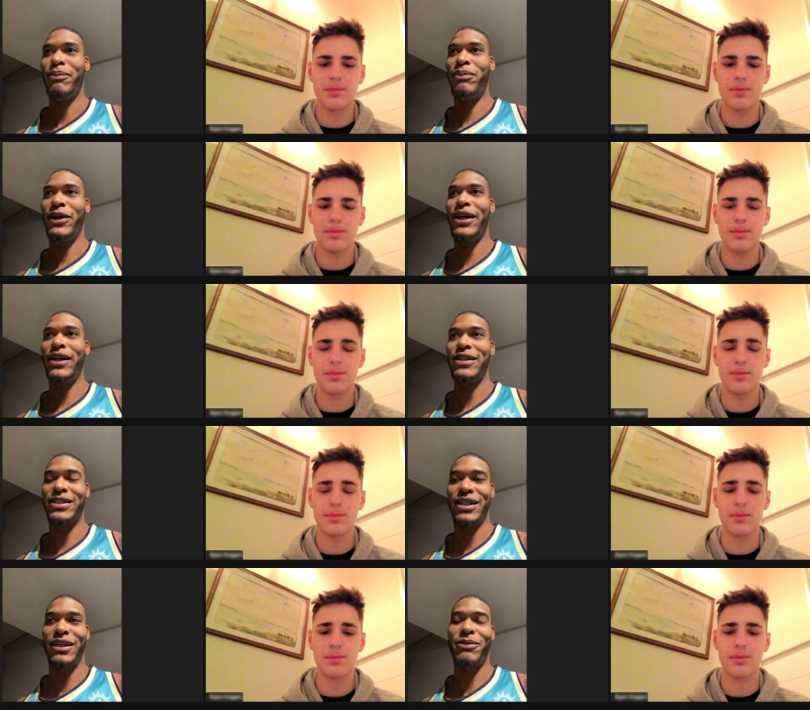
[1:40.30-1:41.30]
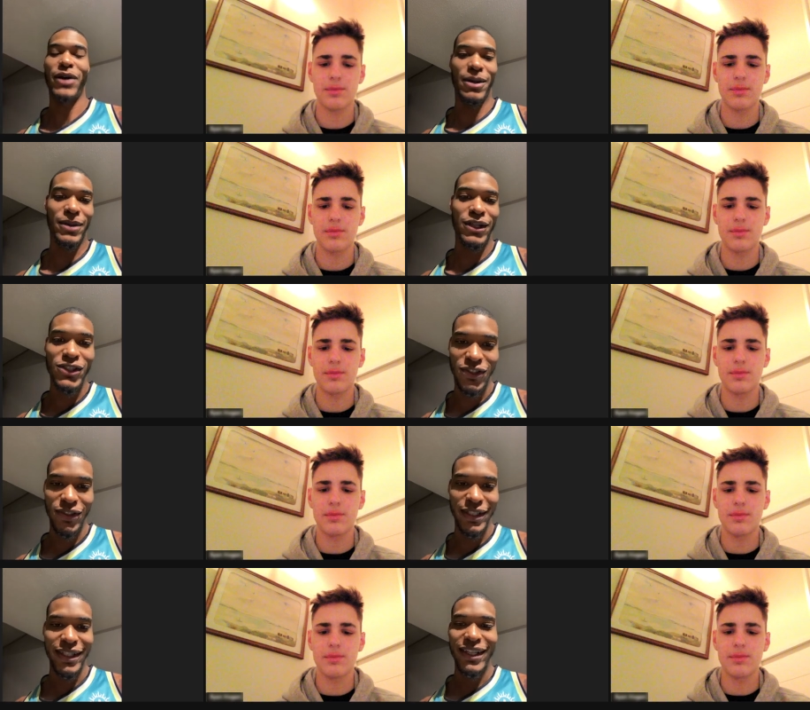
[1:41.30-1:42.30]
Speaker 1: peers in the hip-hop
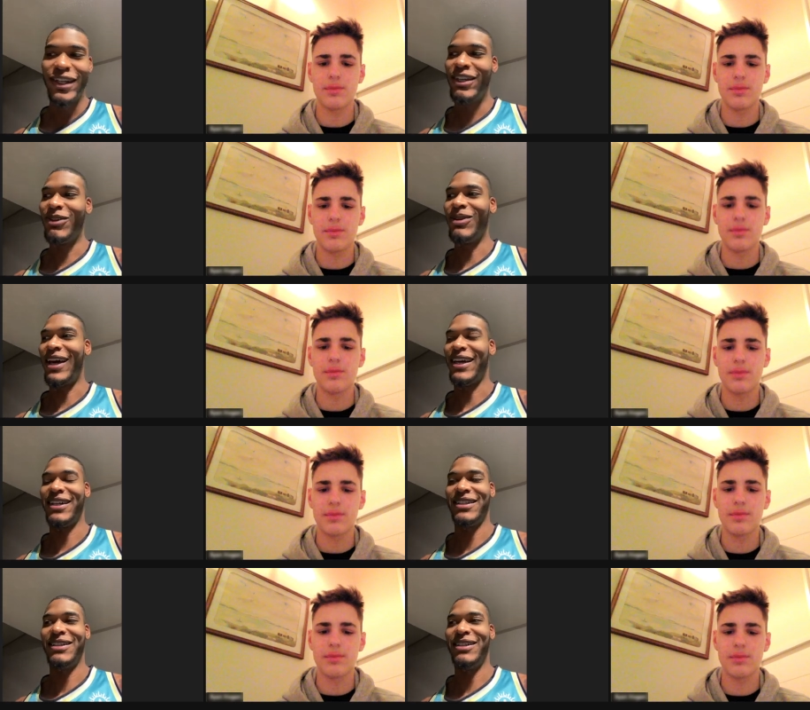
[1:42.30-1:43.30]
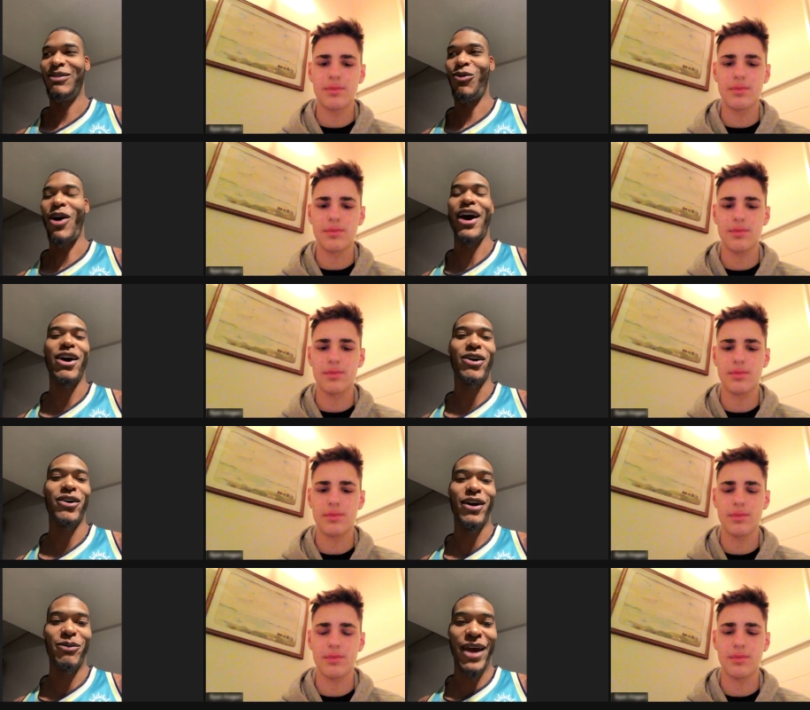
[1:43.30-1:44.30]
industry, you like, wow,
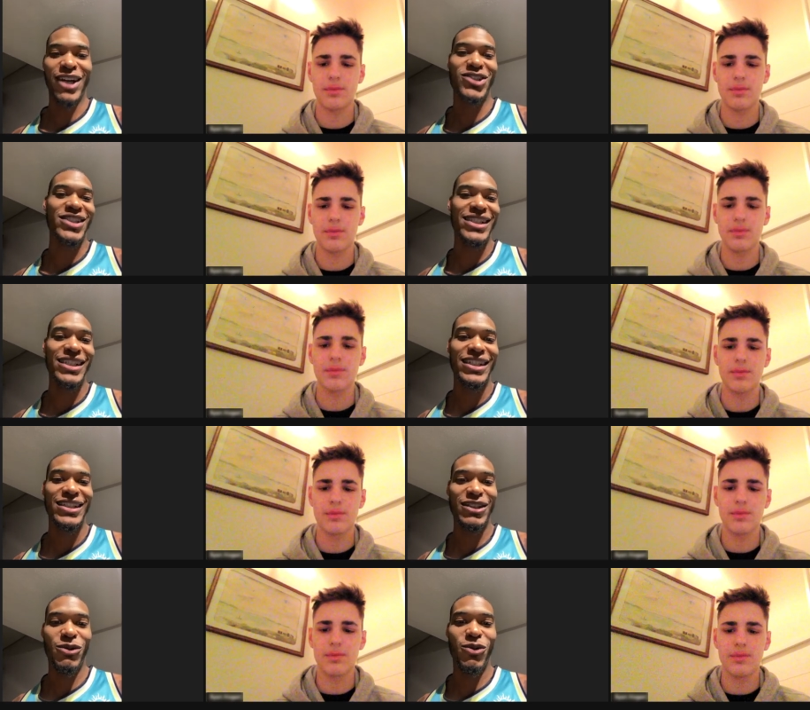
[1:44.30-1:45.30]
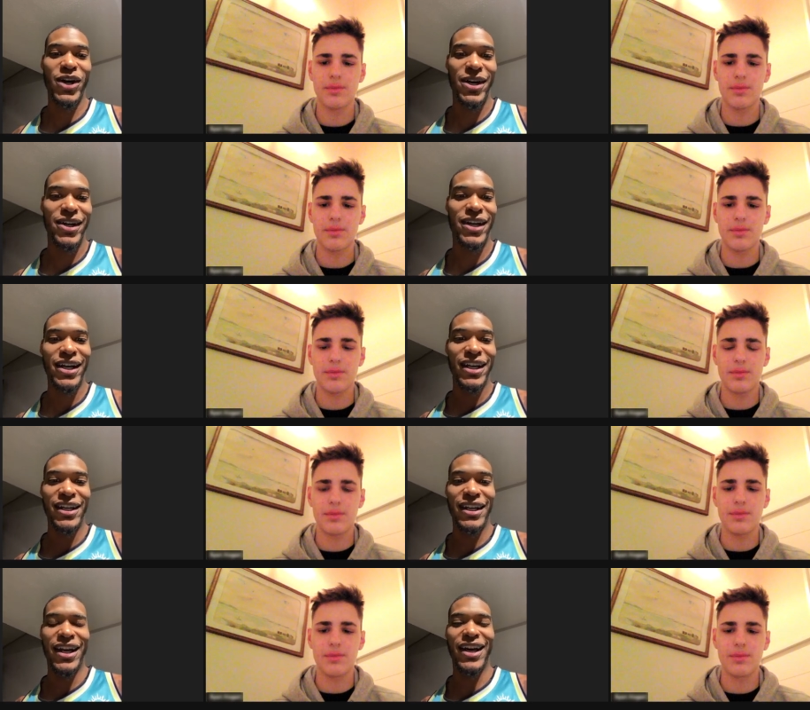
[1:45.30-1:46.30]
I'm actually somewhere
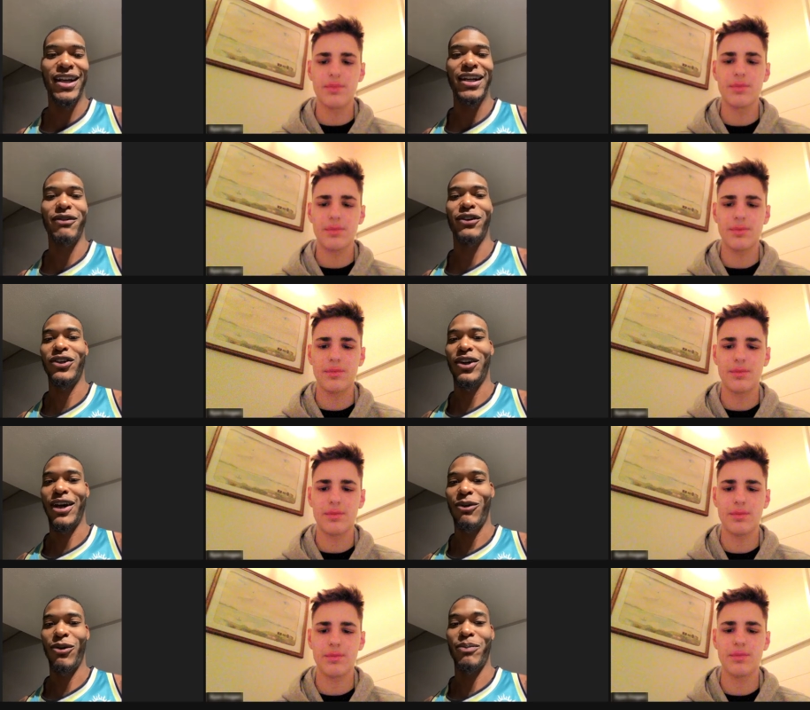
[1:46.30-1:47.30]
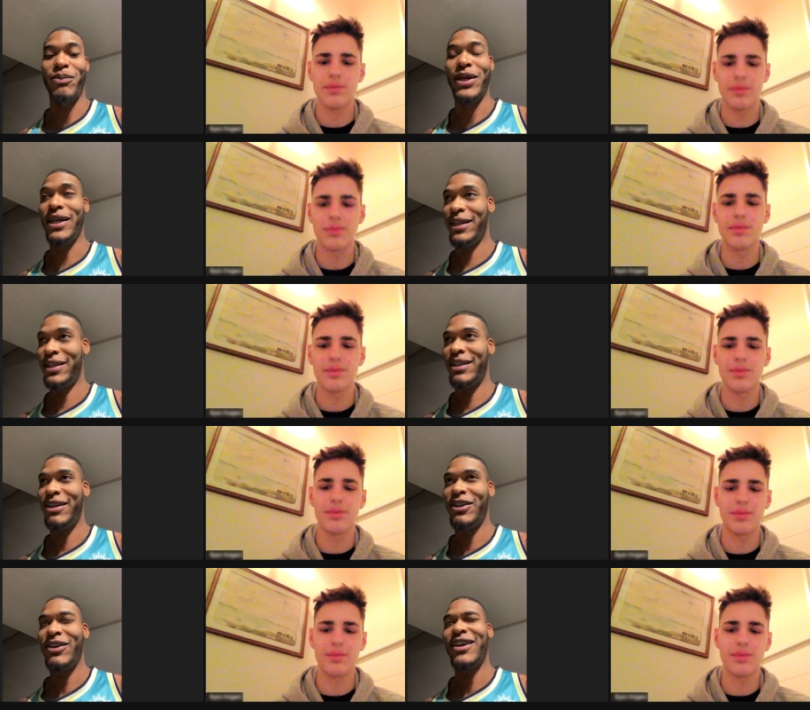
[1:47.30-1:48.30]
that I never thought I would be.
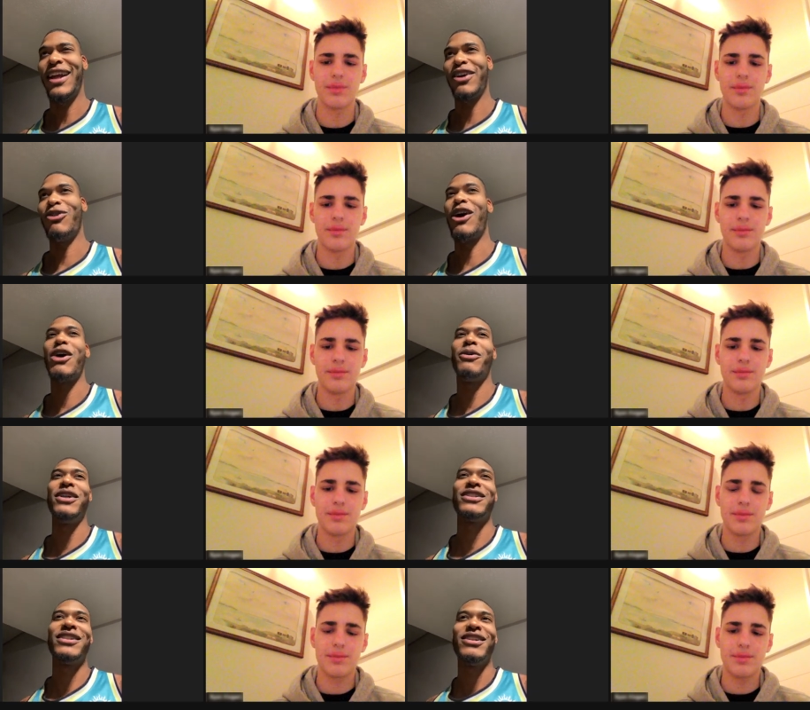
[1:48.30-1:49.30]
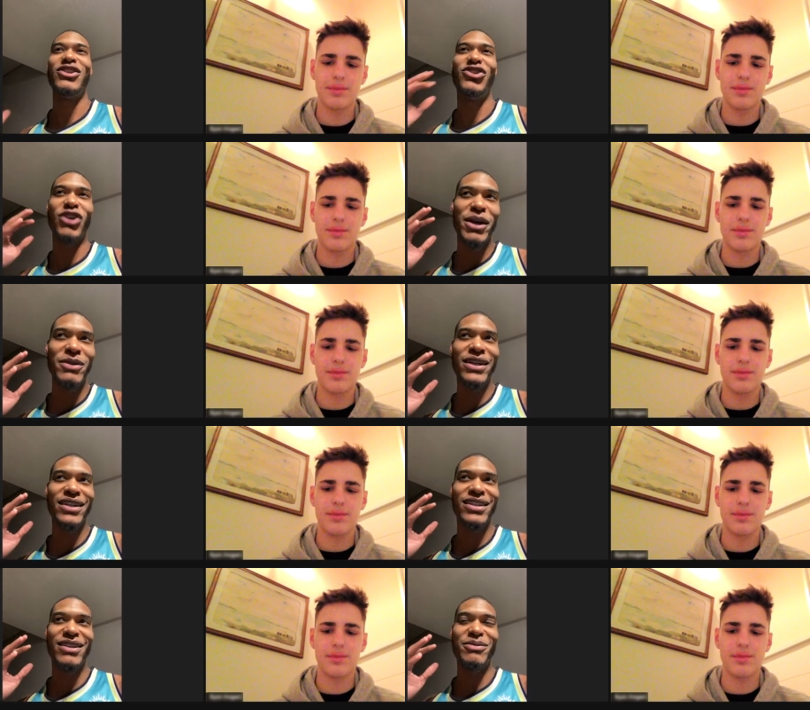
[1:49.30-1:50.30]
Like, you always dreamed it,
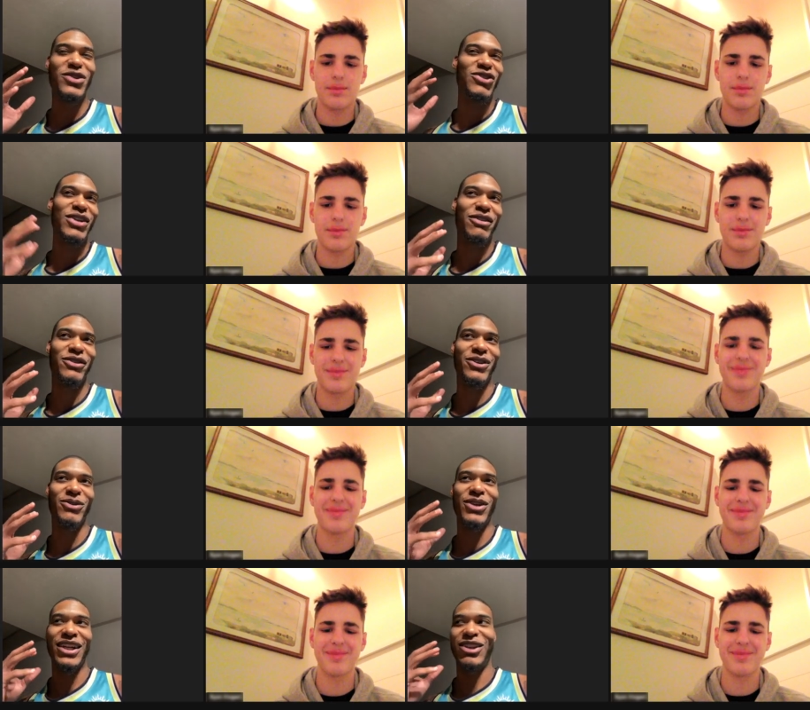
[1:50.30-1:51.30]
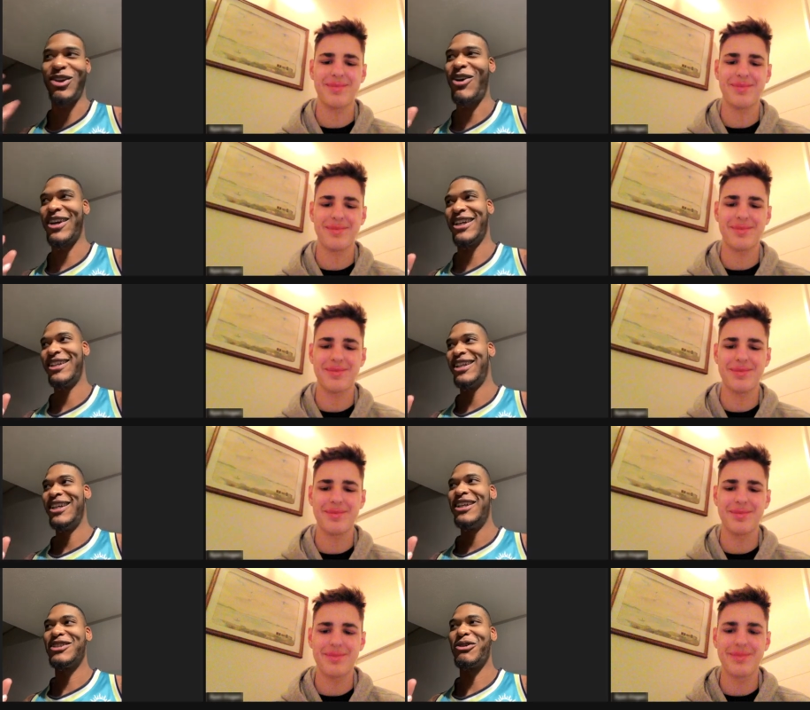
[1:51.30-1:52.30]
but you never really thought it.
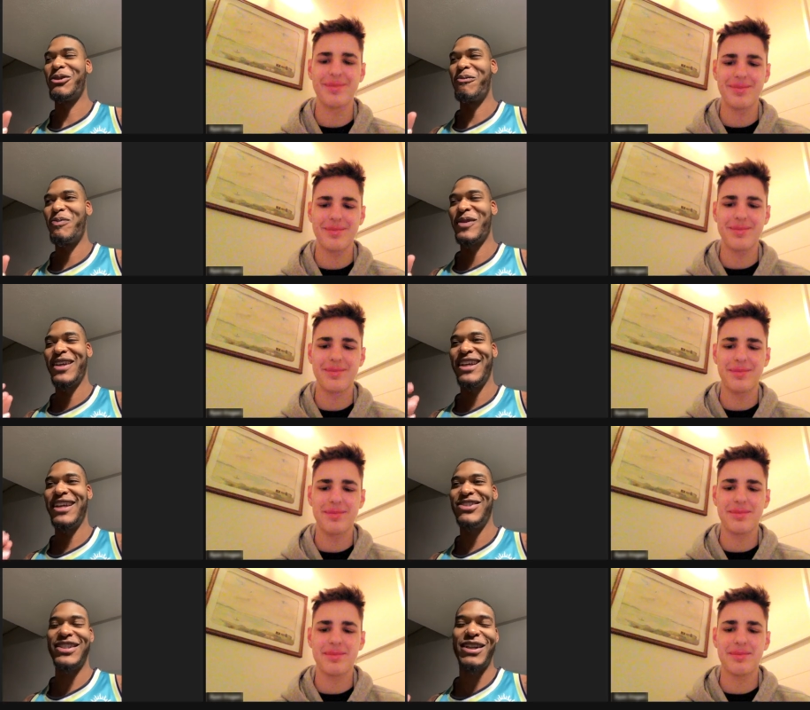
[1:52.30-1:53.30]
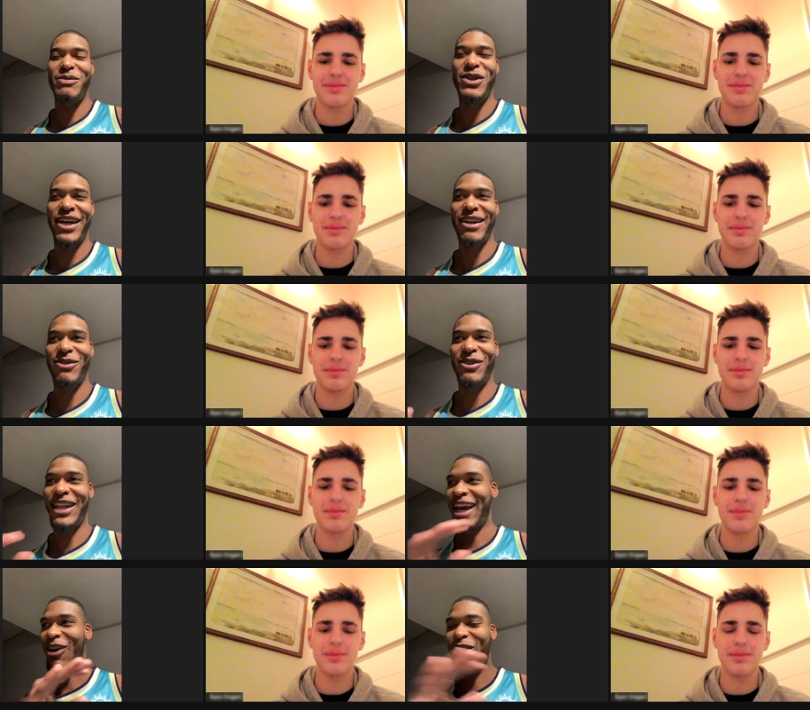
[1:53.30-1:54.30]
So it just hit me at
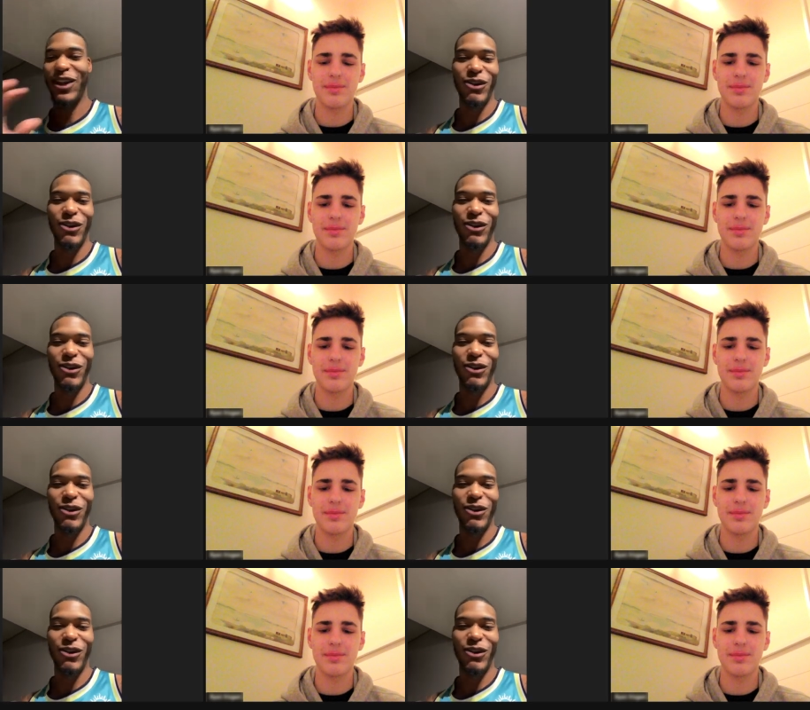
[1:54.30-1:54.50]
like all